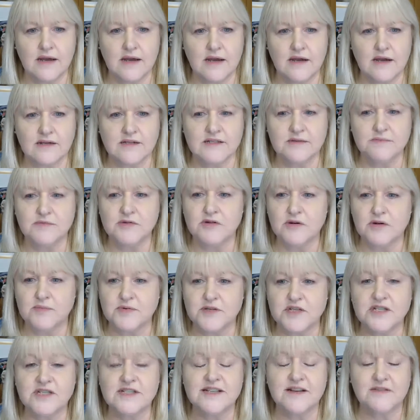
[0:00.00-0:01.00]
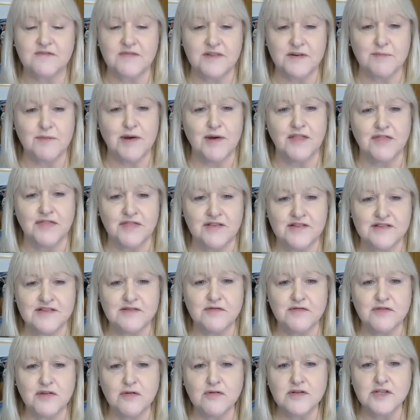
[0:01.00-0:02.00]
subscriptions every month. So
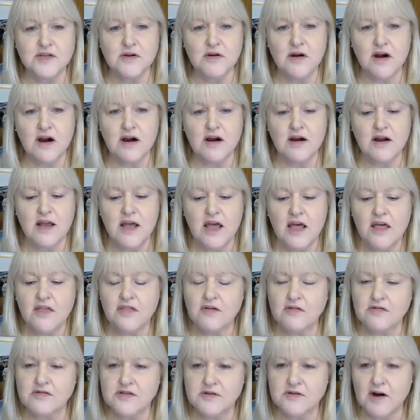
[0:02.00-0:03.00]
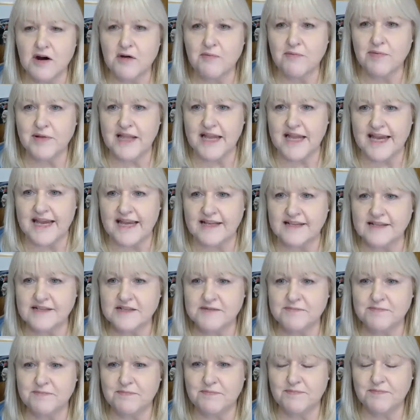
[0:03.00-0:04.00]
those are our plans.